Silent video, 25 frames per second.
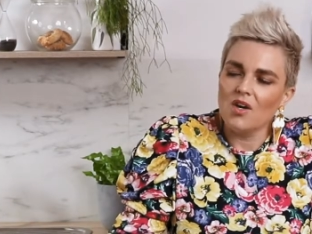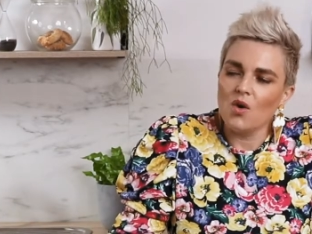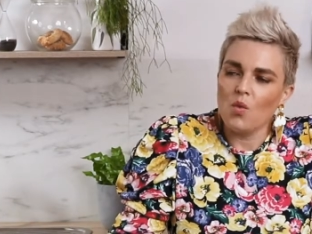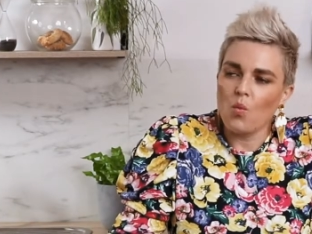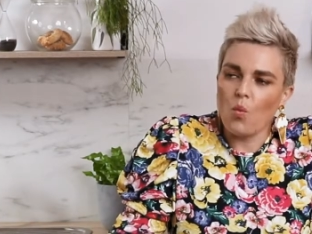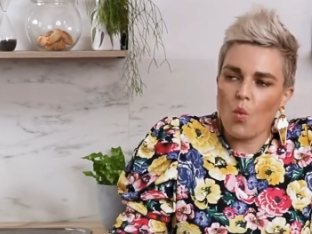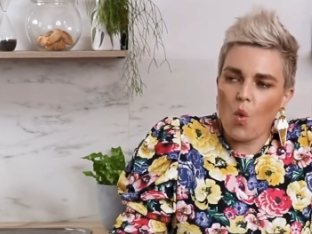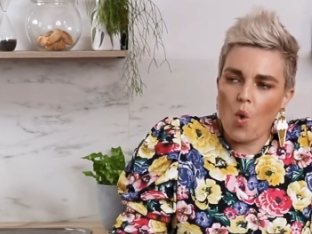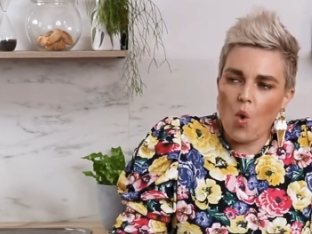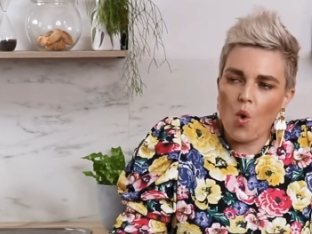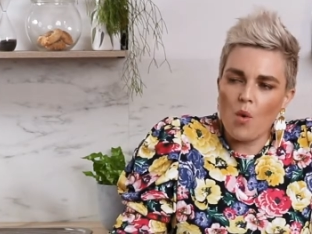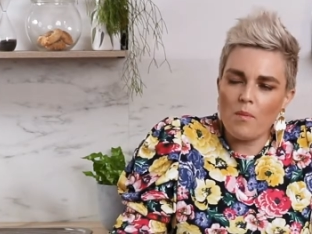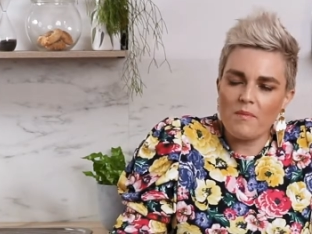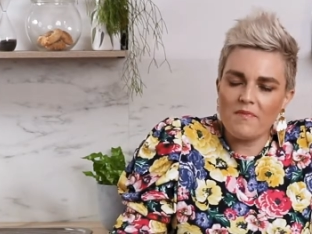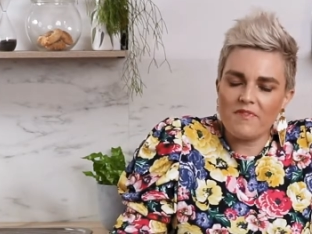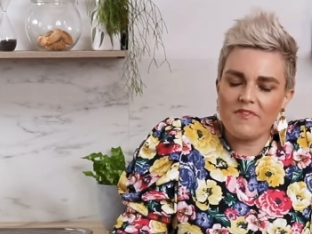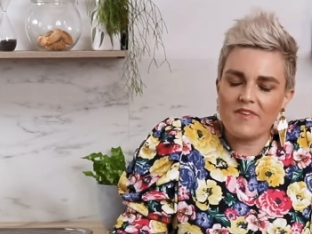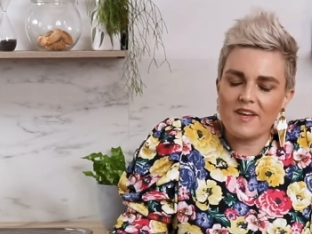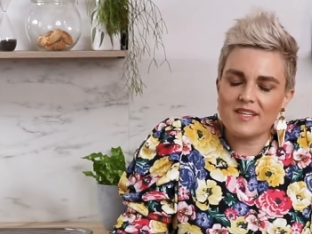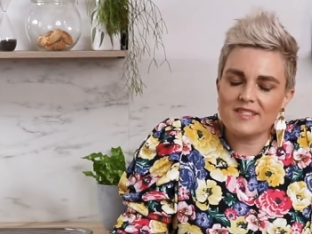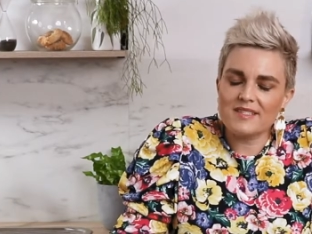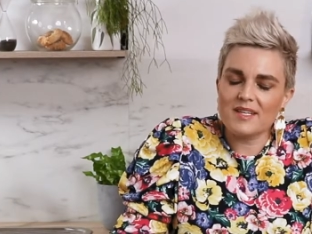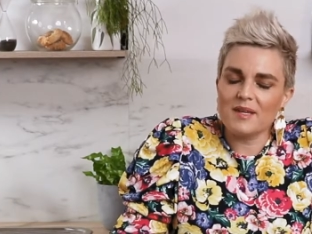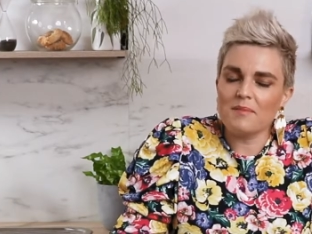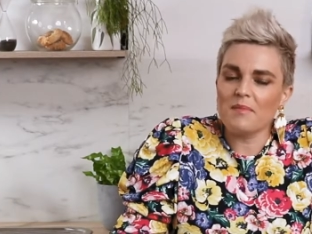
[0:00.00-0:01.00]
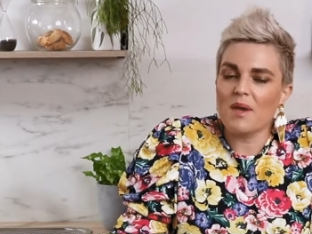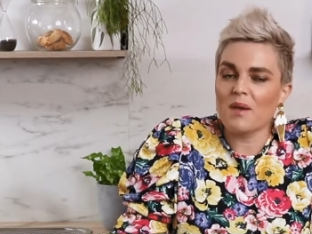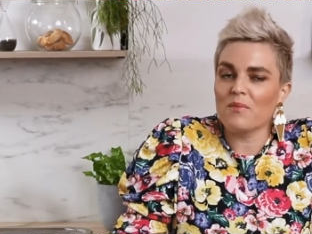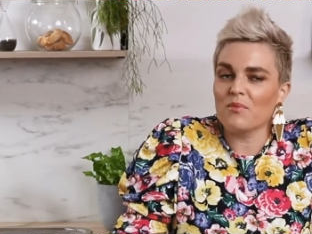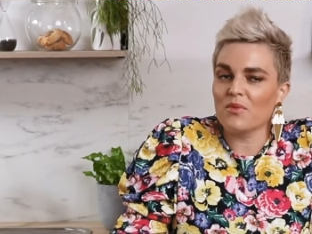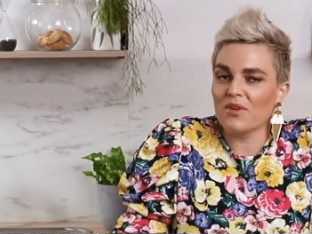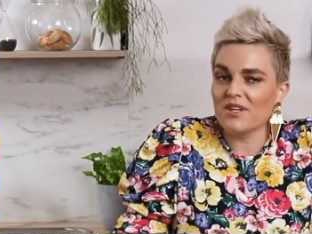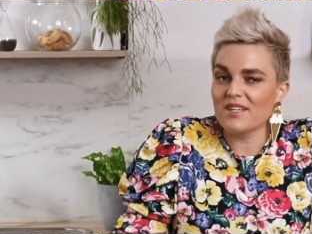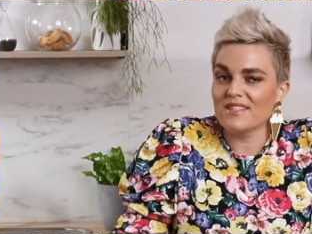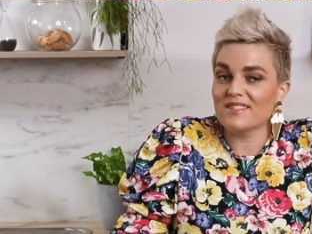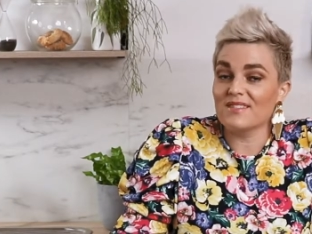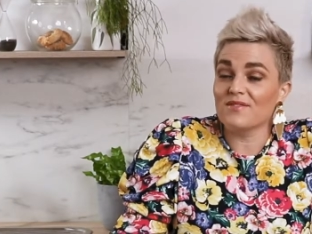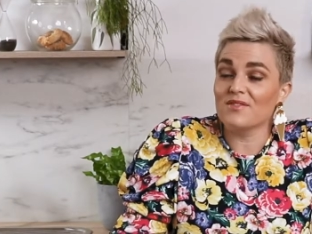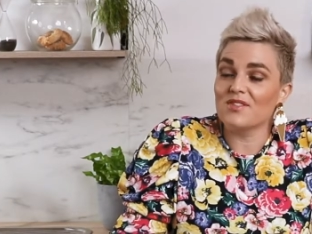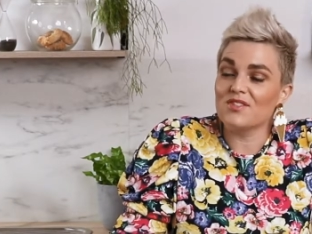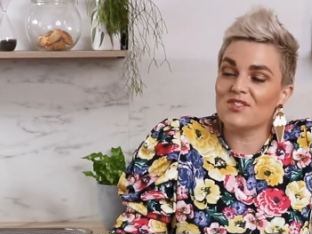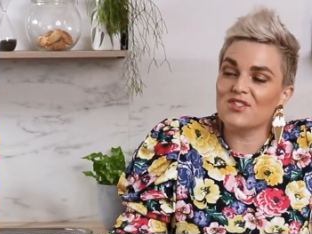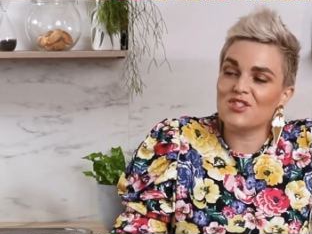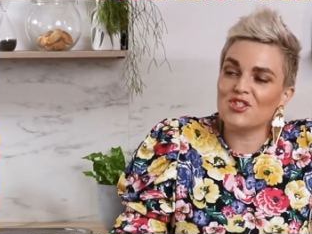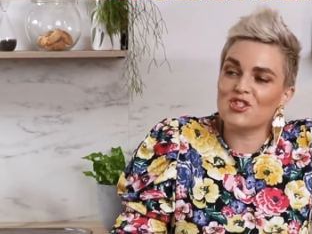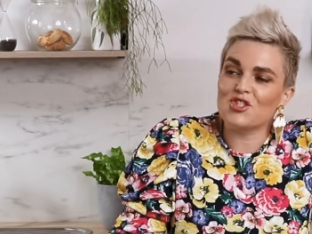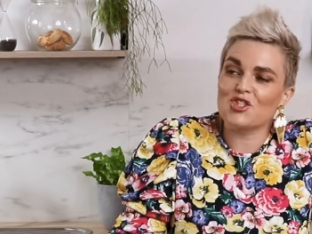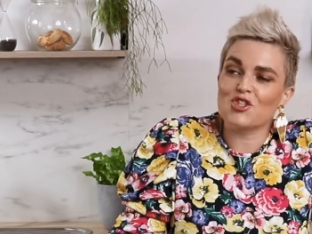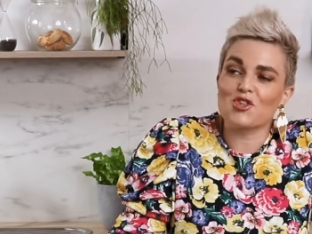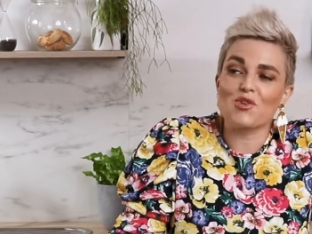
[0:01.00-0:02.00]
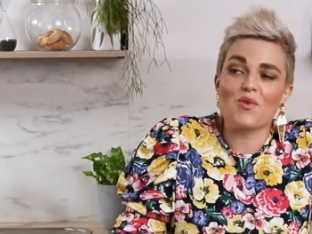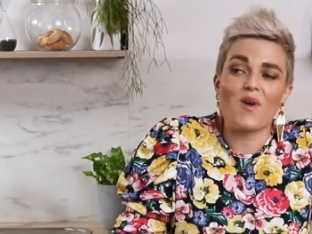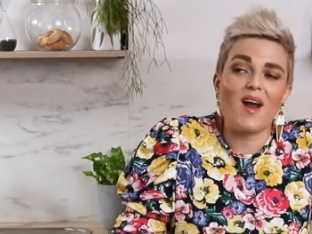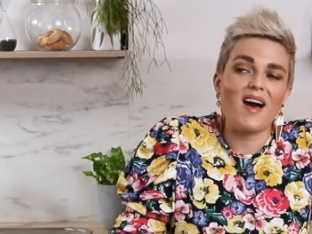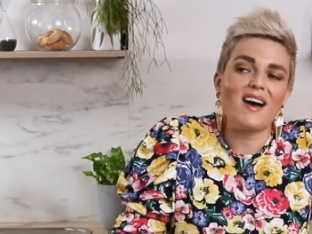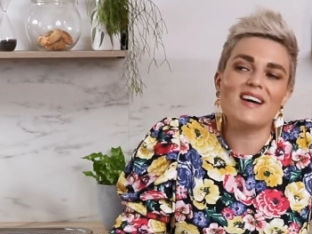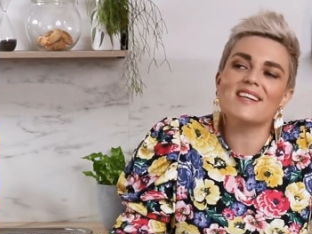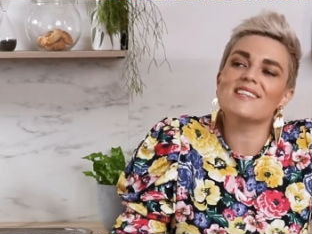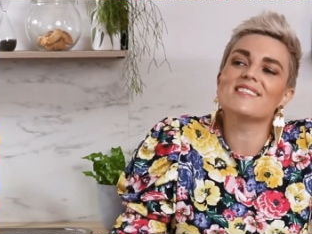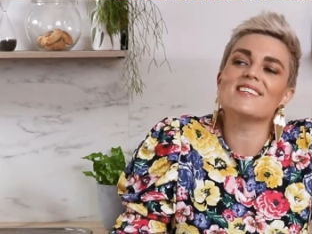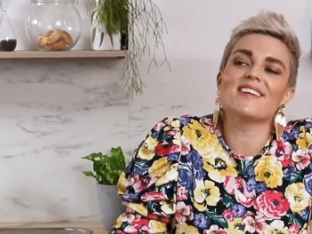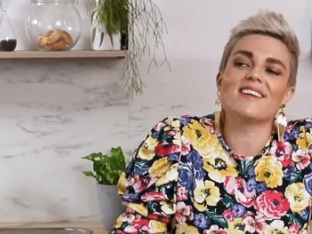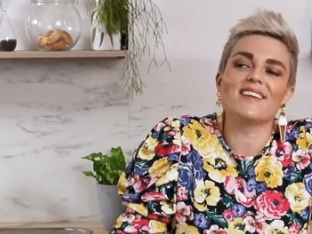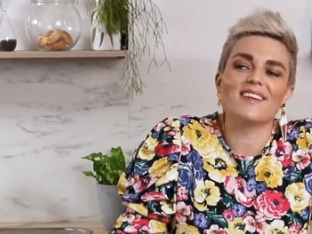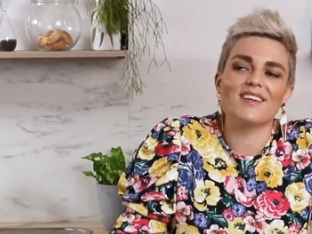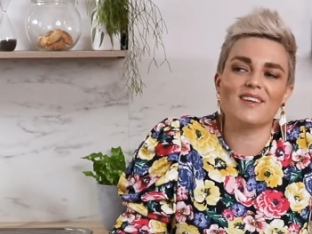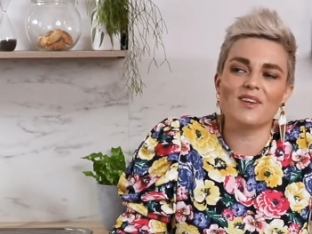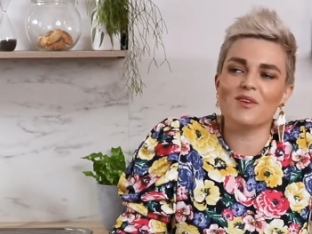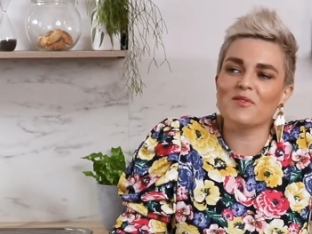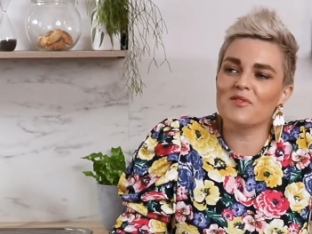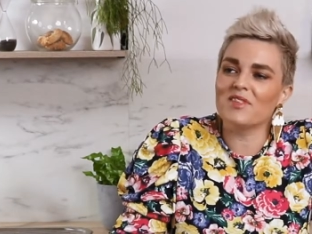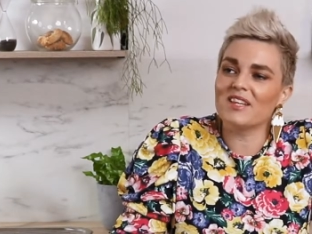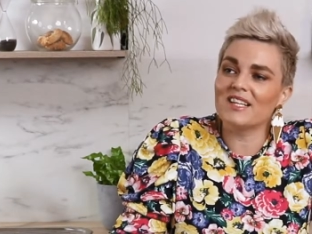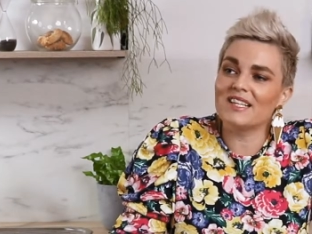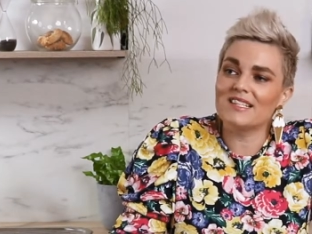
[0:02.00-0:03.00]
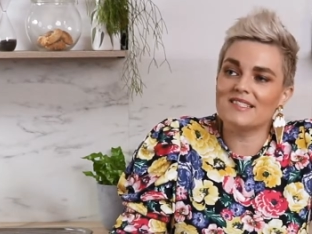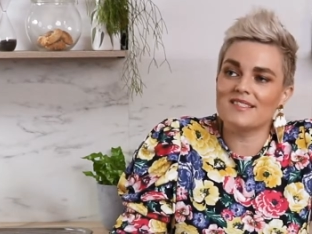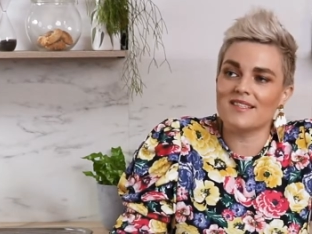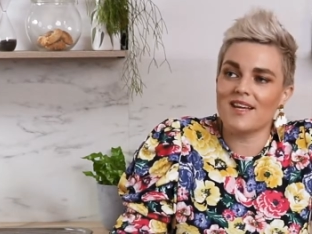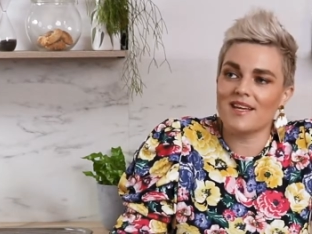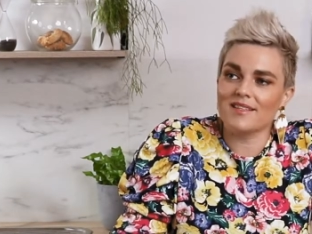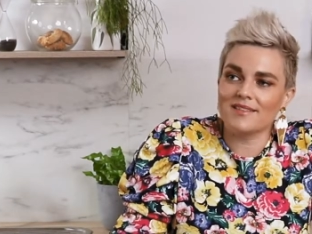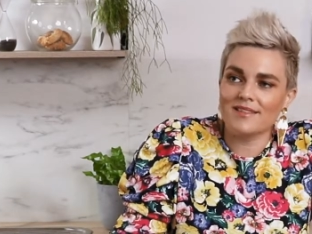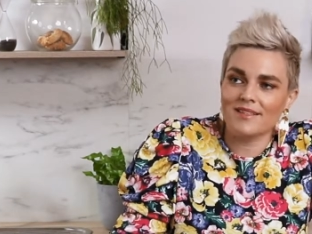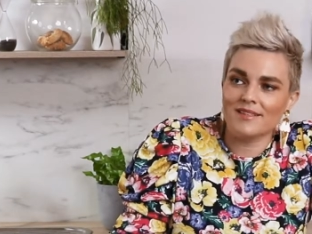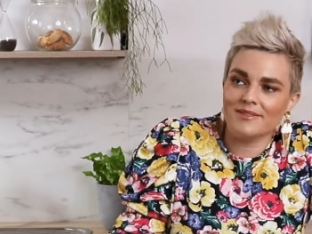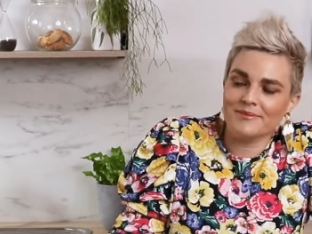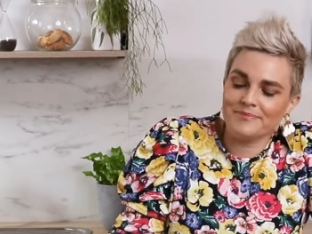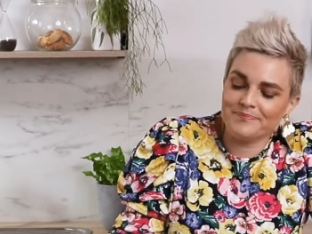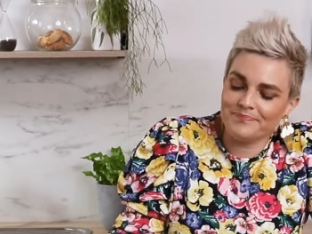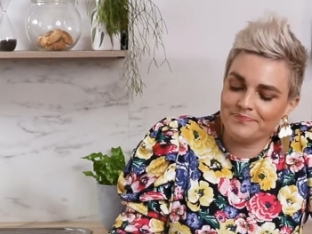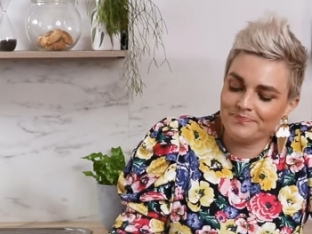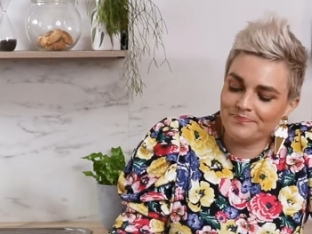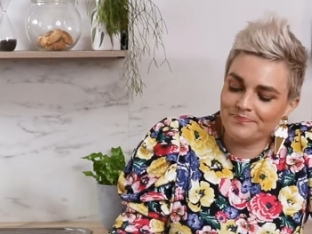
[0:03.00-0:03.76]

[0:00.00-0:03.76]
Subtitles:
warm, fuzzy memories of the strata of the lasagna.